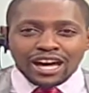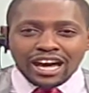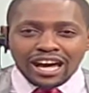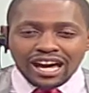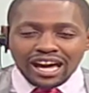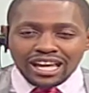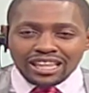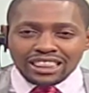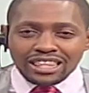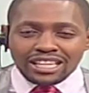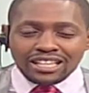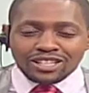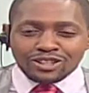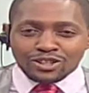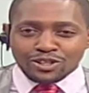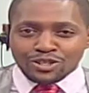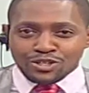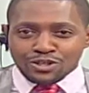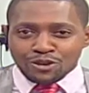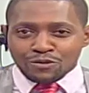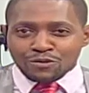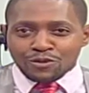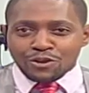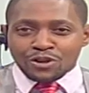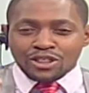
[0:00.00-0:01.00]
I think those
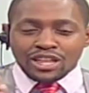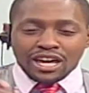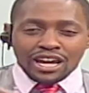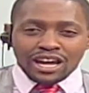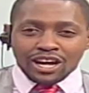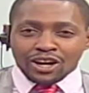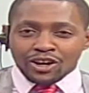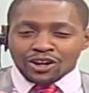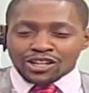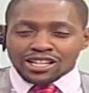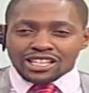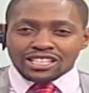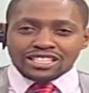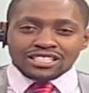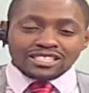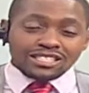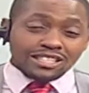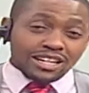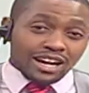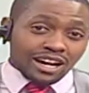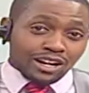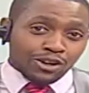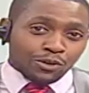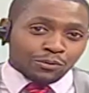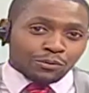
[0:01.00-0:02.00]
of you that I got an,
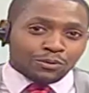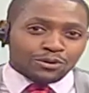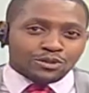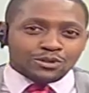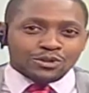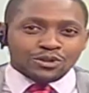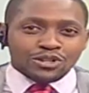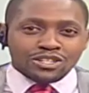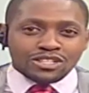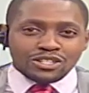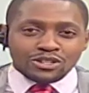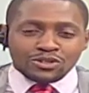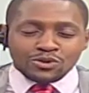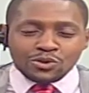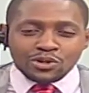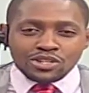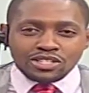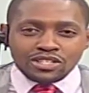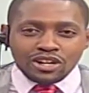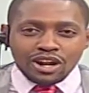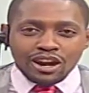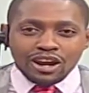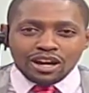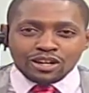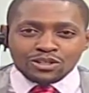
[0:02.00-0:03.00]
an opportunity to
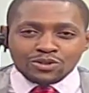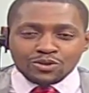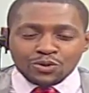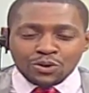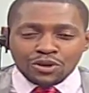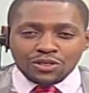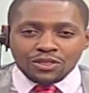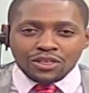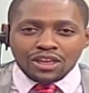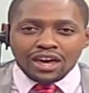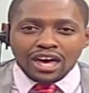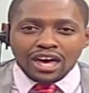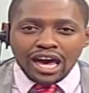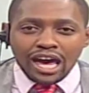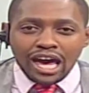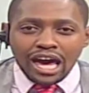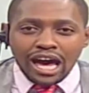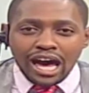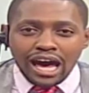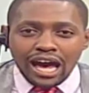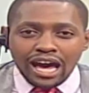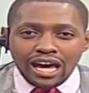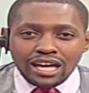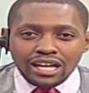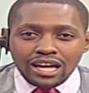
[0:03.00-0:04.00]
interact with,
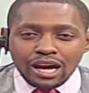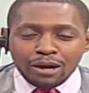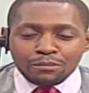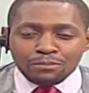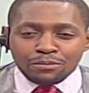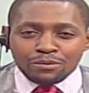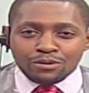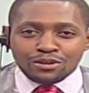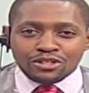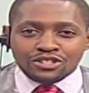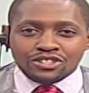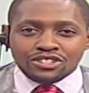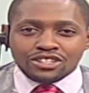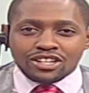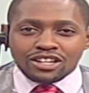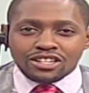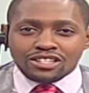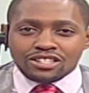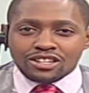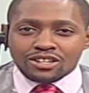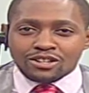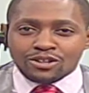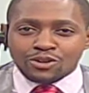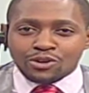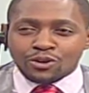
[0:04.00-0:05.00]
I
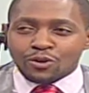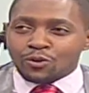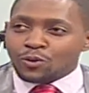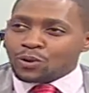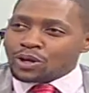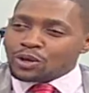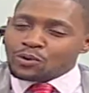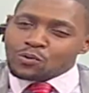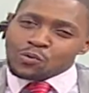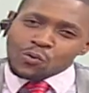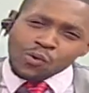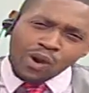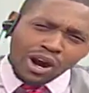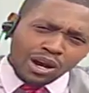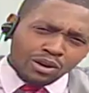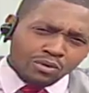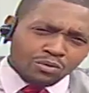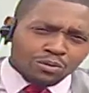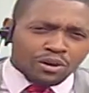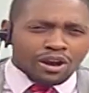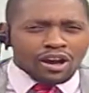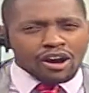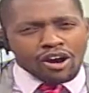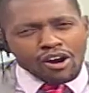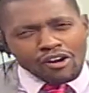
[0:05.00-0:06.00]
appreciated you in one
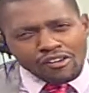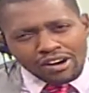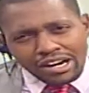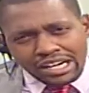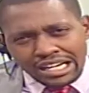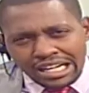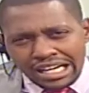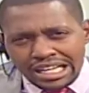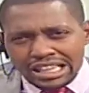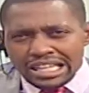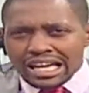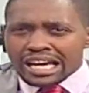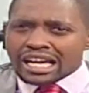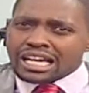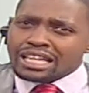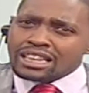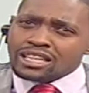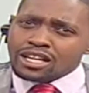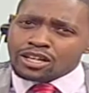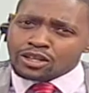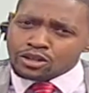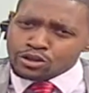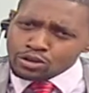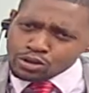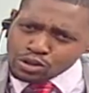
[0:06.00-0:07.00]
way or another and
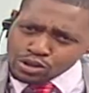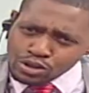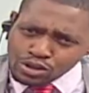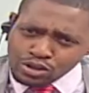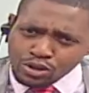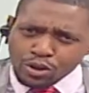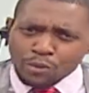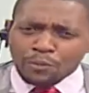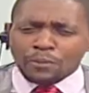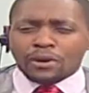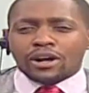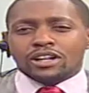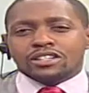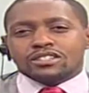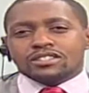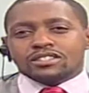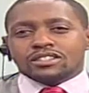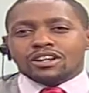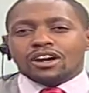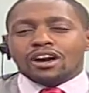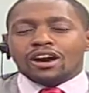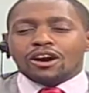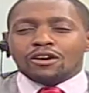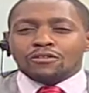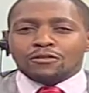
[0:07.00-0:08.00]
thank you so much
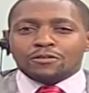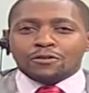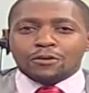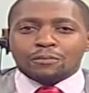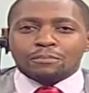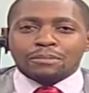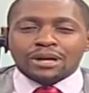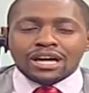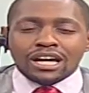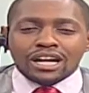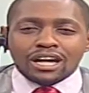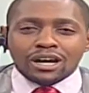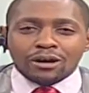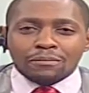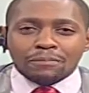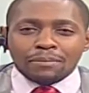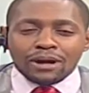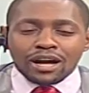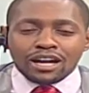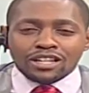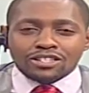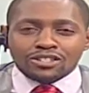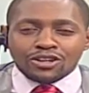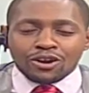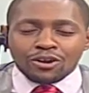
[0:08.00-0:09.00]
for being a
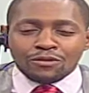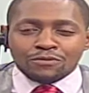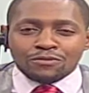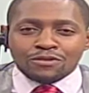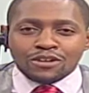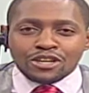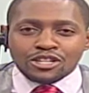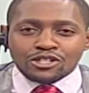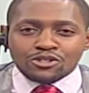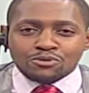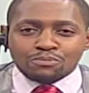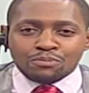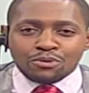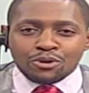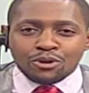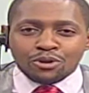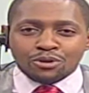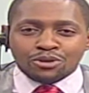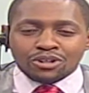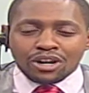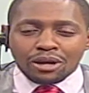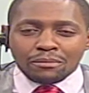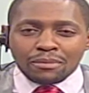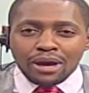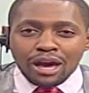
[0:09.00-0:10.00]
part of this
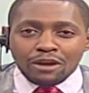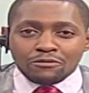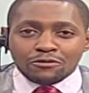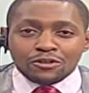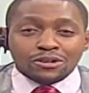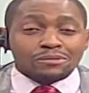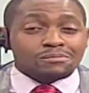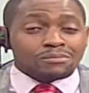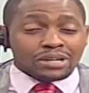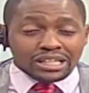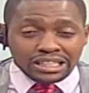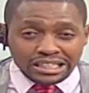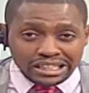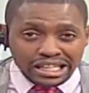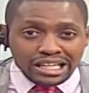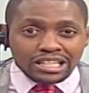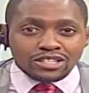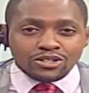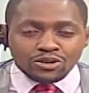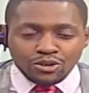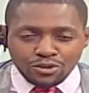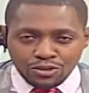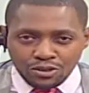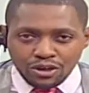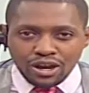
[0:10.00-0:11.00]
program every Monday
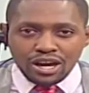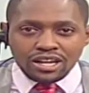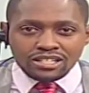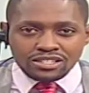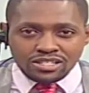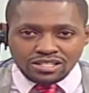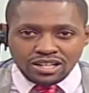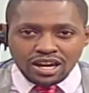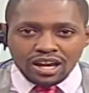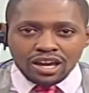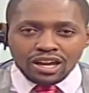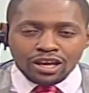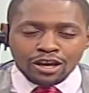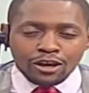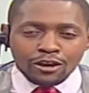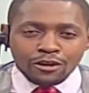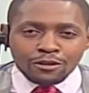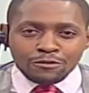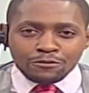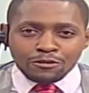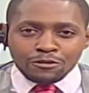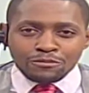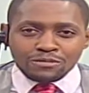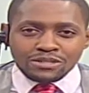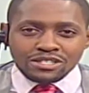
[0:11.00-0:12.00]
to Thursday
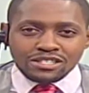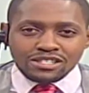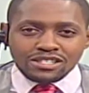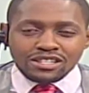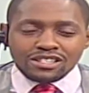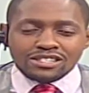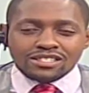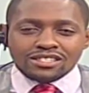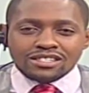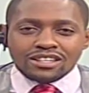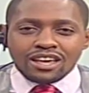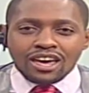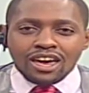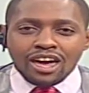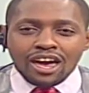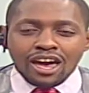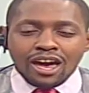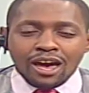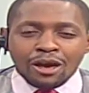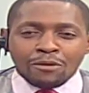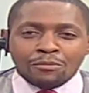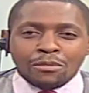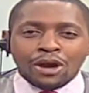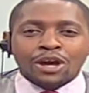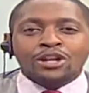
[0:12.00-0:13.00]
from 6
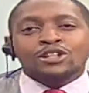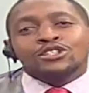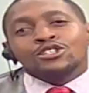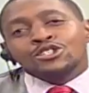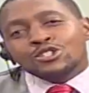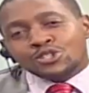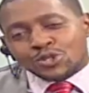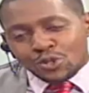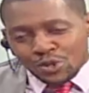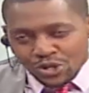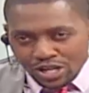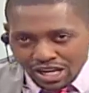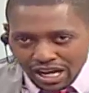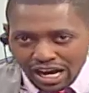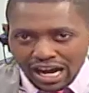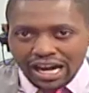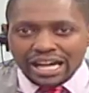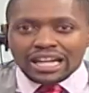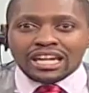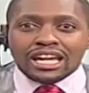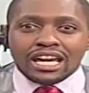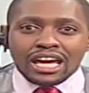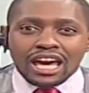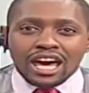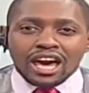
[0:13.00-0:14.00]
a.m. to
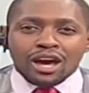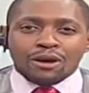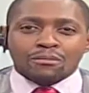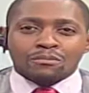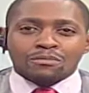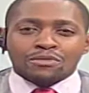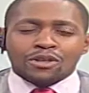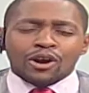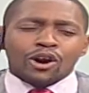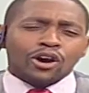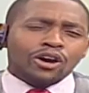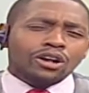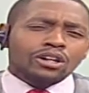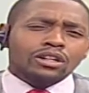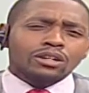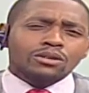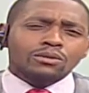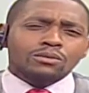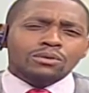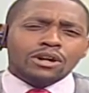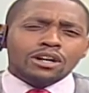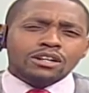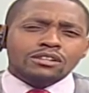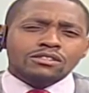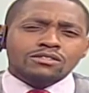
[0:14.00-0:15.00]
9 a.m. The only
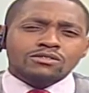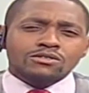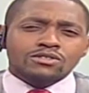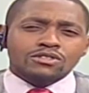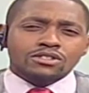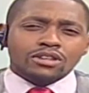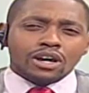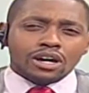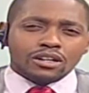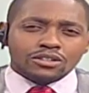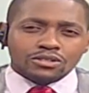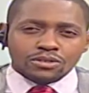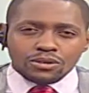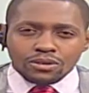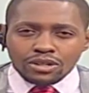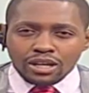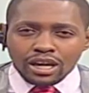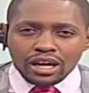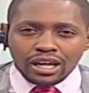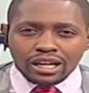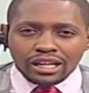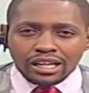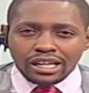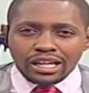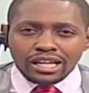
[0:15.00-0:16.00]
way to start your day
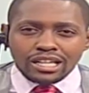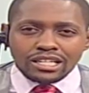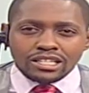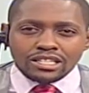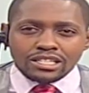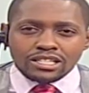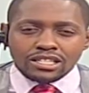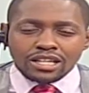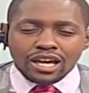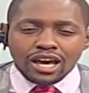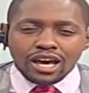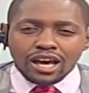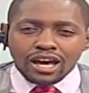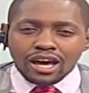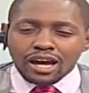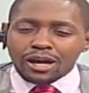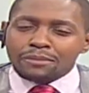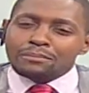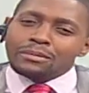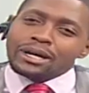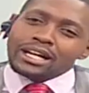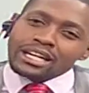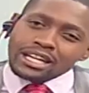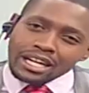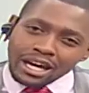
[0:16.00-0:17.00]
it is and
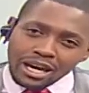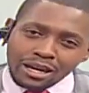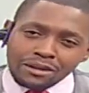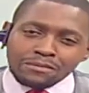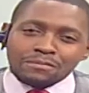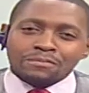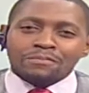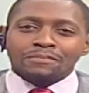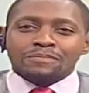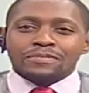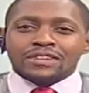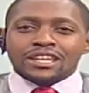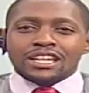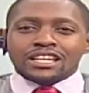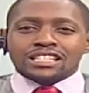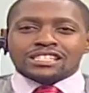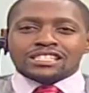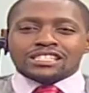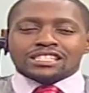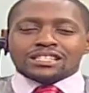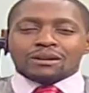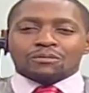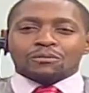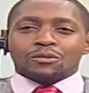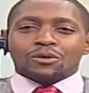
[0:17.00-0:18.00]
my name is is
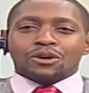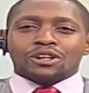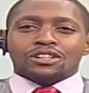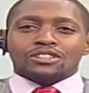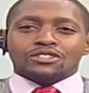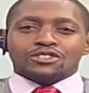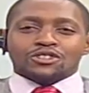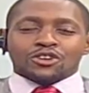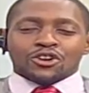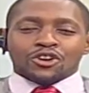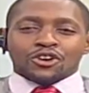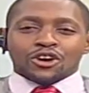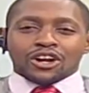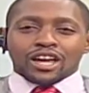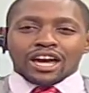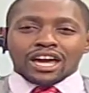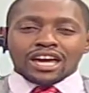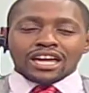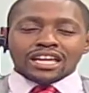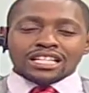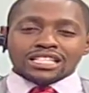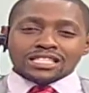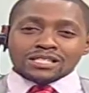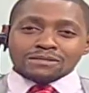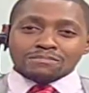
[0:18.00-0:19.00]
Samuel Njoroge.
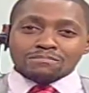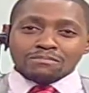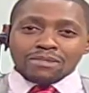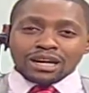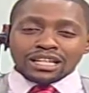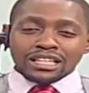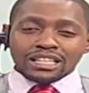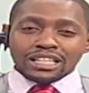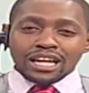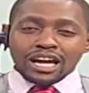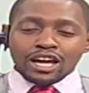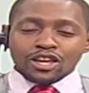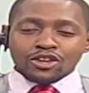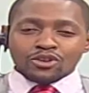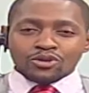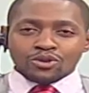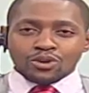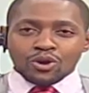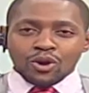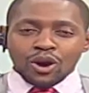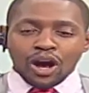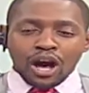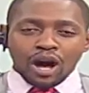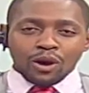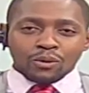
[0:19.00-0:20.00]
It's Monday, you
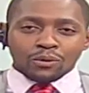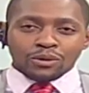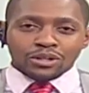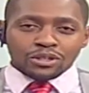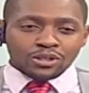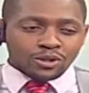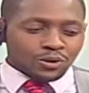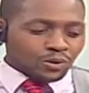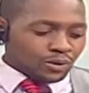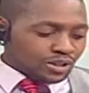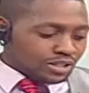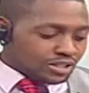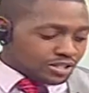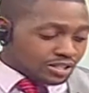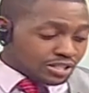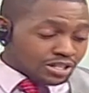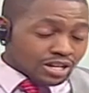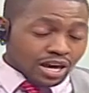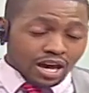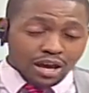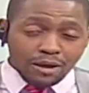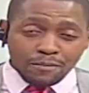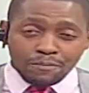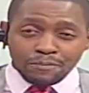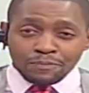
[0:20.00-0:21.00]
know how we do it
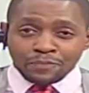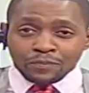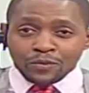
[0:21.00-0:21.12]
today.